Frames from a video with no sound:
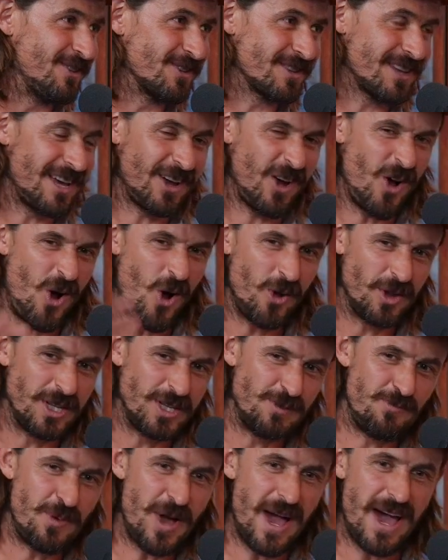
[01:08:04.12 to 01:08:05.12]
And it was all
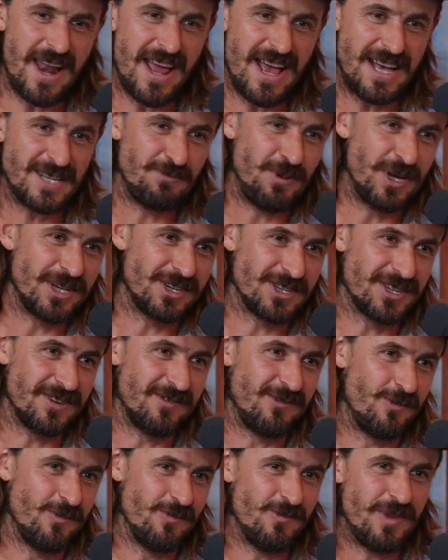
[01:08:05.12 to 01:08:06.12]
these badass
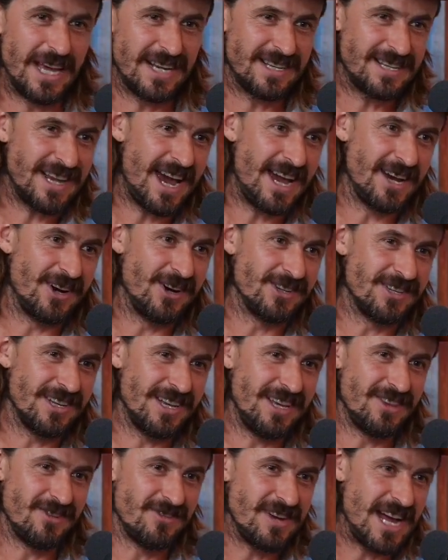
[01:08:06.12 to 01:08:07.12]
pictures of
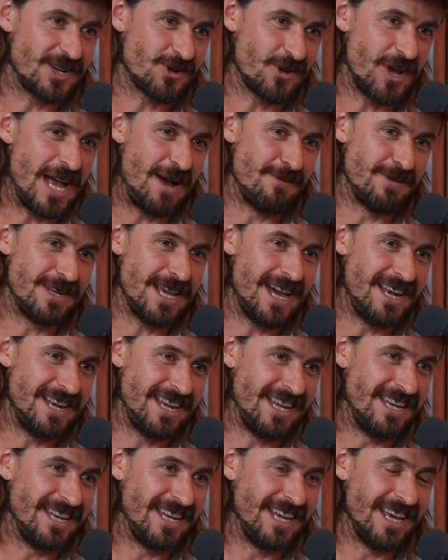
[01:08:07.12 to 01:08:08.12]
tigers in their natural habitat
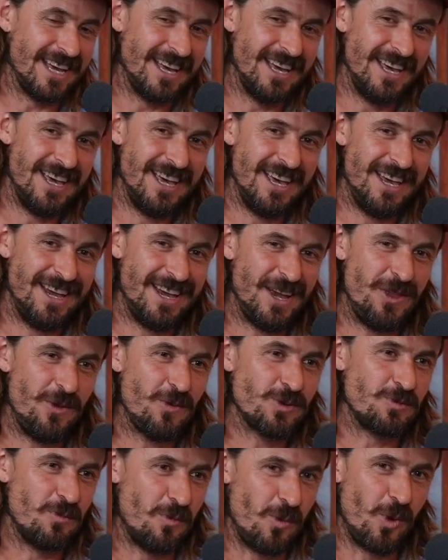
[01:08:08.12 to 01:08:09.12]
in India.
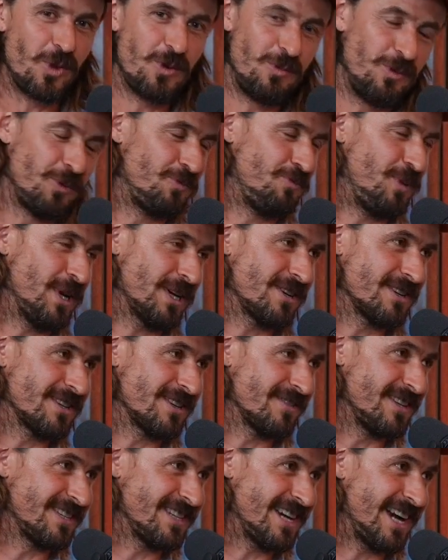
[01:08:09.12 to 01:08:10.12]
And there was multiple
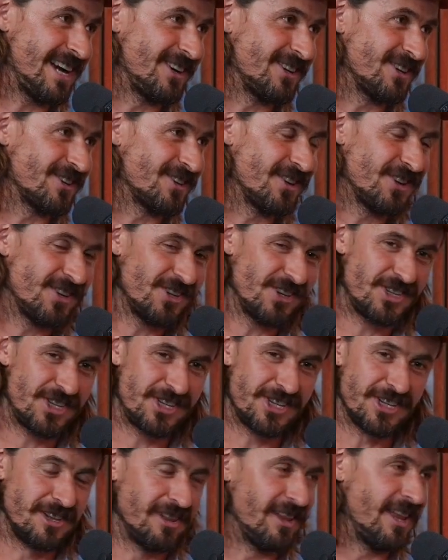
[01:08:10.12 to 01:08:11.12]
pictures of the tigers
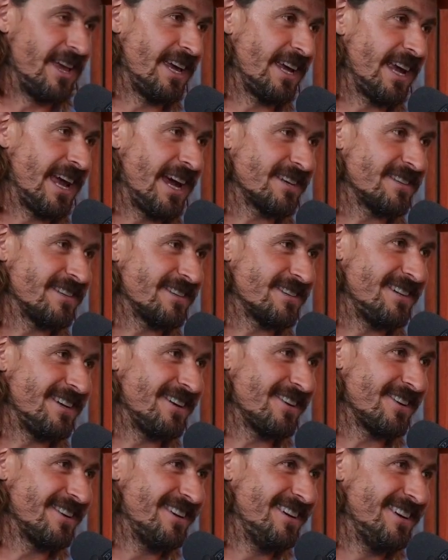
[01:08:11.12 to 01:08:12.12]
slaying axis
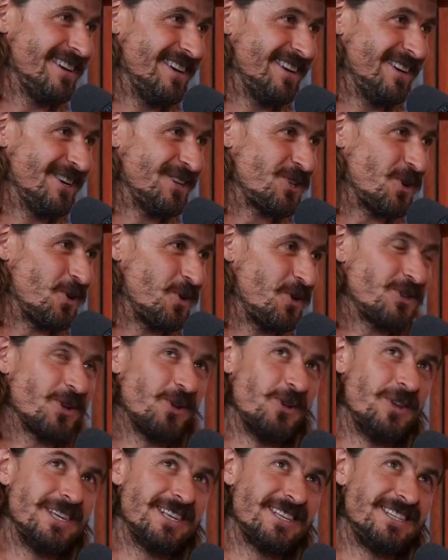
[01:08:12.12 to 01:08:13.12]
deer. So
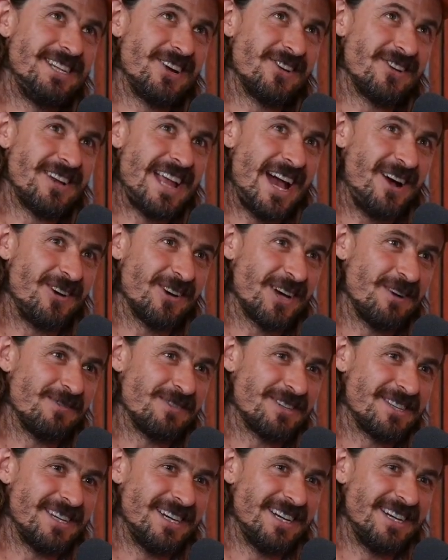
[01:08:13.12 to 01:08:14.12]
this deer now
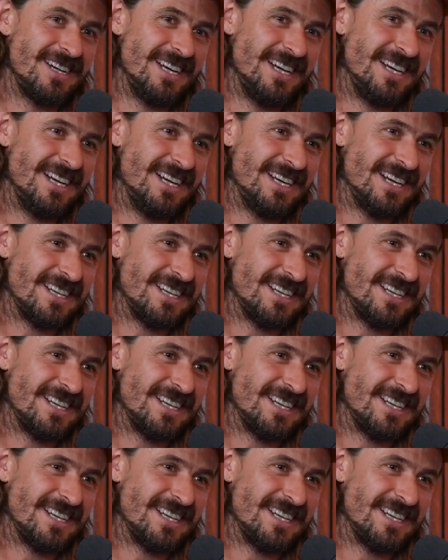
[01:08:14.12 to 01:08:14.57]
comes to